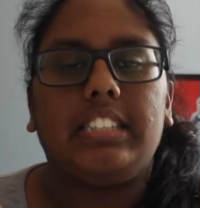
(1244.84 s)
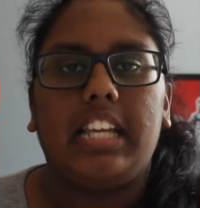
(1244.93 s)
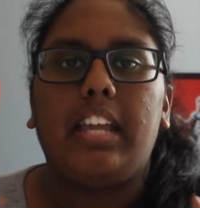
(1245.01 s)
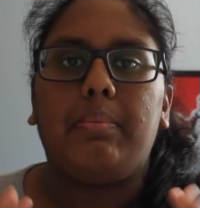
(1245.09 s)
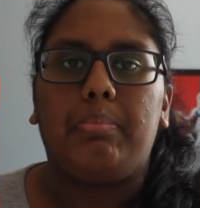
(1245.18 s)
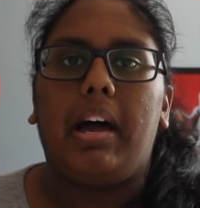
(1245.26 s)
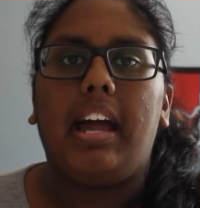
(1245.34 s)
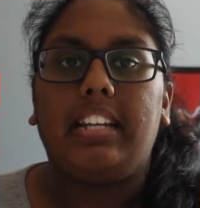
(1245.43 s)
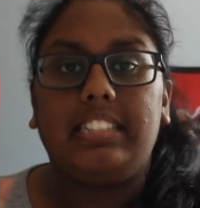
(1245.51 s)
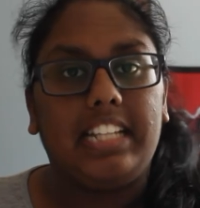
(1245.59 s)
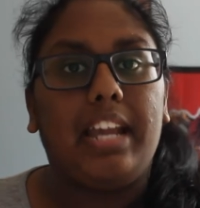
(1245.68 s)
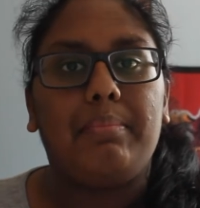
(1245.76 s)
Said by
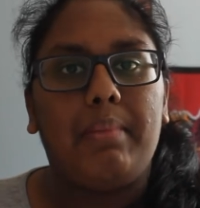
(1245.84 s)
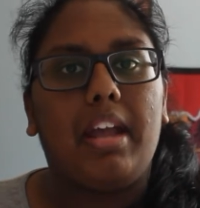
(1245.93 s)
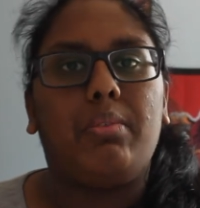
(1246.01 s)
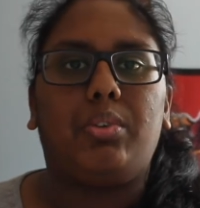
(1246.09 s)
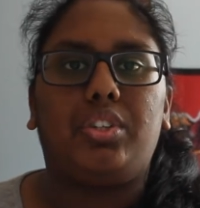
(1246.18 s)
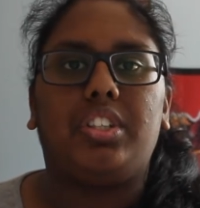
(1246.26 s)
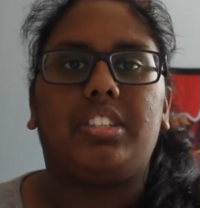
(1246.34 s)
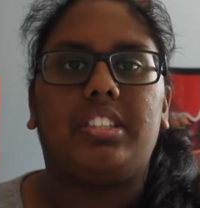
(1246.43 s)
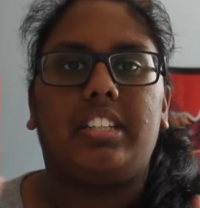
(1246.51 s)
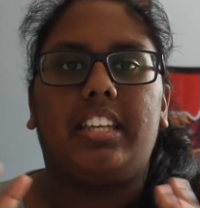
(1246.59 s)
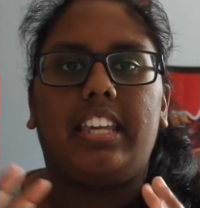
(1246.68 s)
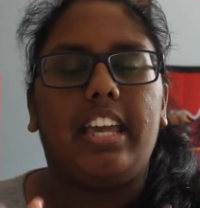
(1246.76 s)
Dead Man, which
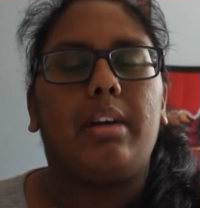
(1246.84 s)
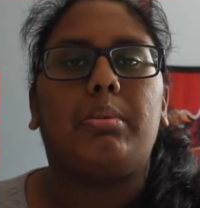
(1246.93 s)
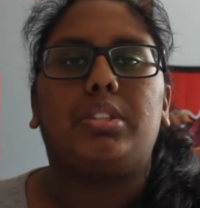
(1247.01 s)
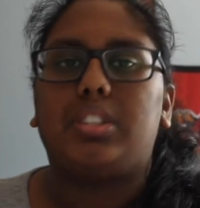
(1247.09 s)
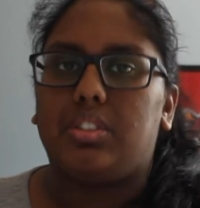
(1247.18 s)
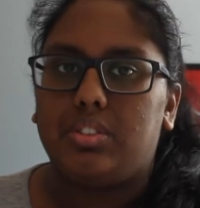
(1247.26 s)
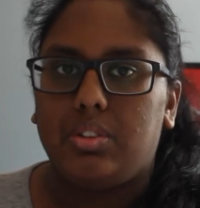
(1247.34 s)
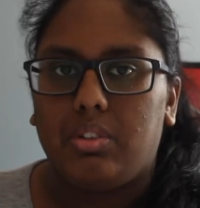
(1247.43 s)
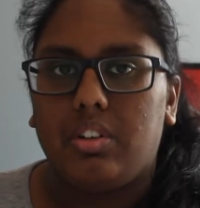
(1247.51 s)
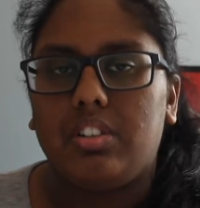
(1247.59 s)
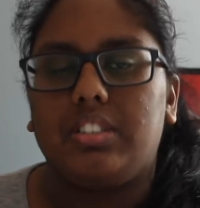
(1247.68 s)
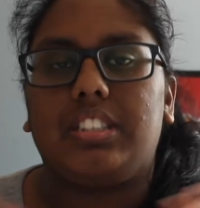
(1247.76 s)
is Guillermo del
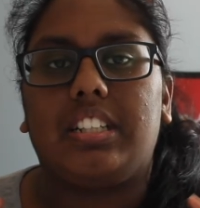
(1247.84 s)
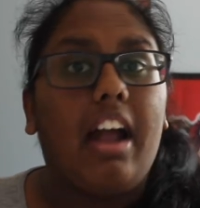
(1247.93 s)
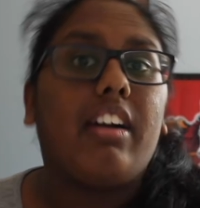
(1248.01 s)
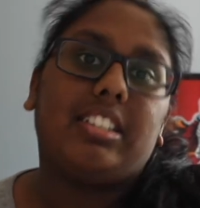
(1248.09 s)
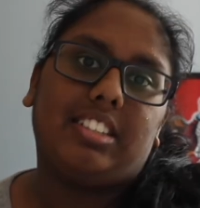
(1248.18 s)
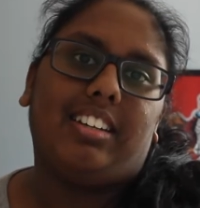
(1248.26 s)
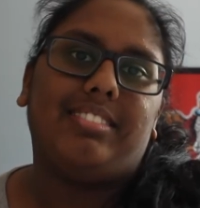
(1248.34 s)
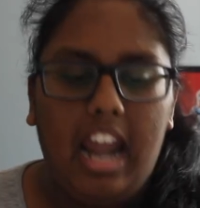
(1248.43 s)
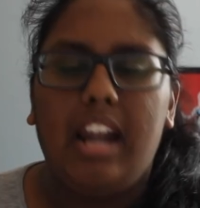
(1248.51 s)
Toro's character.